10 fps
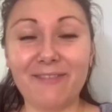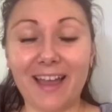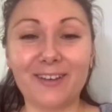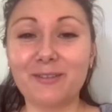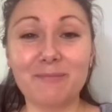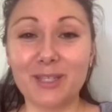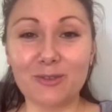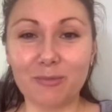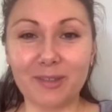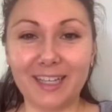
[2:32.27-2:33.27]
failed
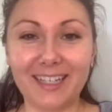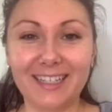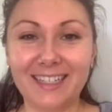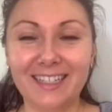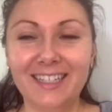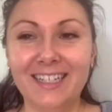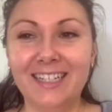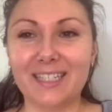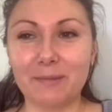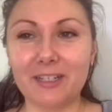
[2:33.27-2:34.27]
miserably,
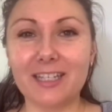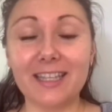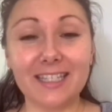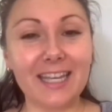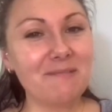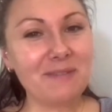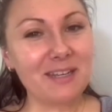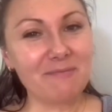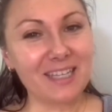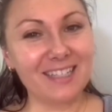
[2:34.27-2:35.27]
especially the
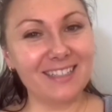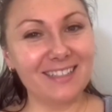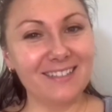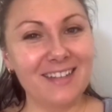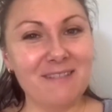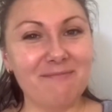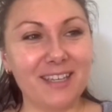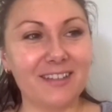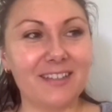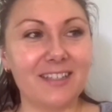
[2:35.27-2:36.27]
10-minute bit,
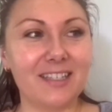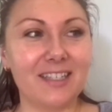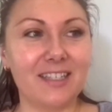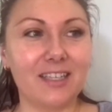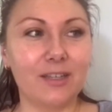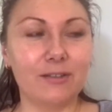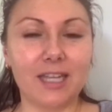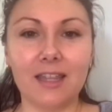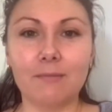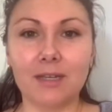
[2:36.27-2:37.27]
because you'll
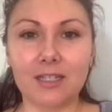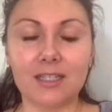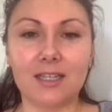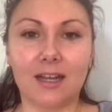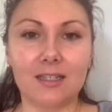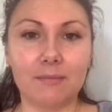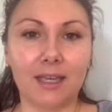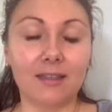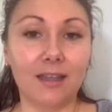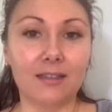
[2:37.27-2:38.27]
take them as you start to
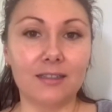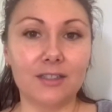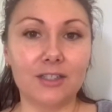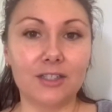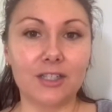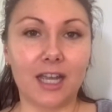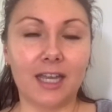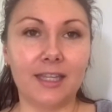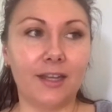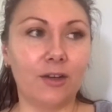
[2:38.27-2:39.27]
make lunch
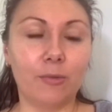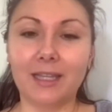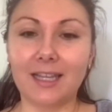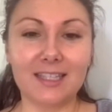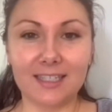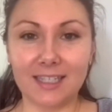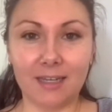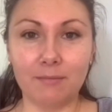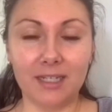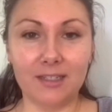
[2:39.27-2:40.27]
and then it'll be less than
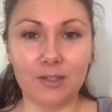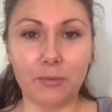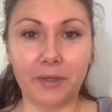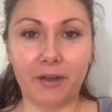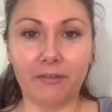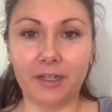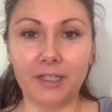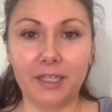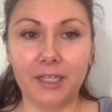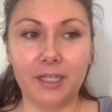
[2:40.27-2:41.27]
10 minutes or whatever